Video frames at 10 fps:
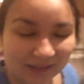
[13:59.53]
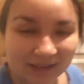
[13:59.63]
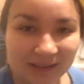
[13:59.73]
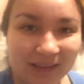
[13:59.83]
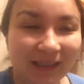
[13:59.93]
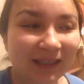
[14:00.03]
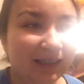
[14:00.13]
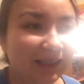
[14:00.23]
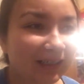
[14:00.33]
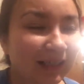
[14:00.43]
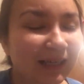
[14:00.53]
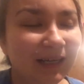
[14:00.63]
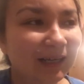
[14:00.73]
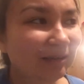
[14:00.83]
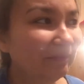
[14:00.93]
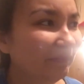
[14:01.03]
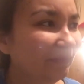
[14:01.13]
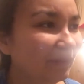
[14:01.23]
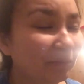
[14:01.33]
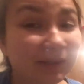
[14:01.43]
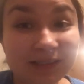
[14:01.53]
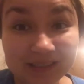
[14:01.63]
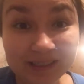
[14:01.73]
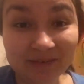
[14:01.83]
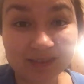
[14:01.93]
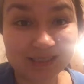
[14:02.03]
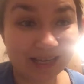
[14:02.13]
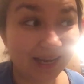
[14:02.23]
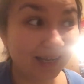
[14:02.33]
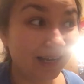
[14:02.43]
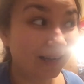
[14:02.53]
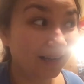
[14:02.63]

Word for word: a rubbish week. Um, what he didn't even say,